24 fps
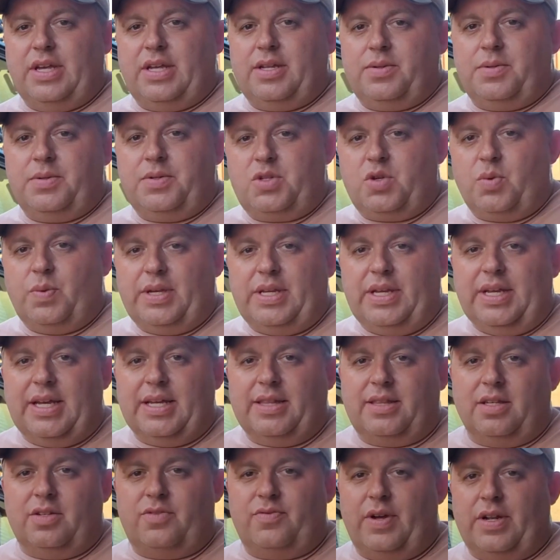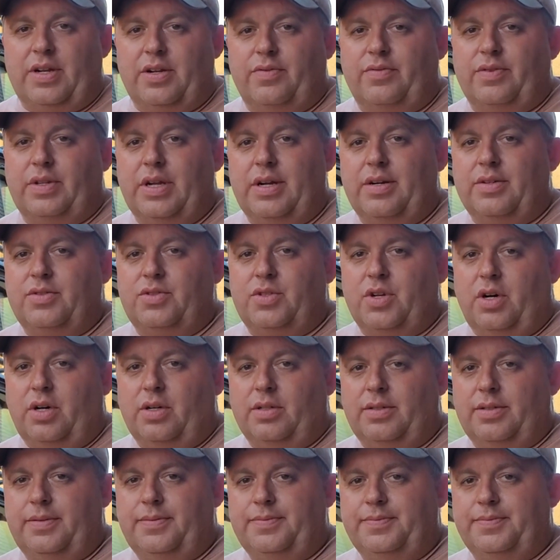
in so we can get this fender flare installed.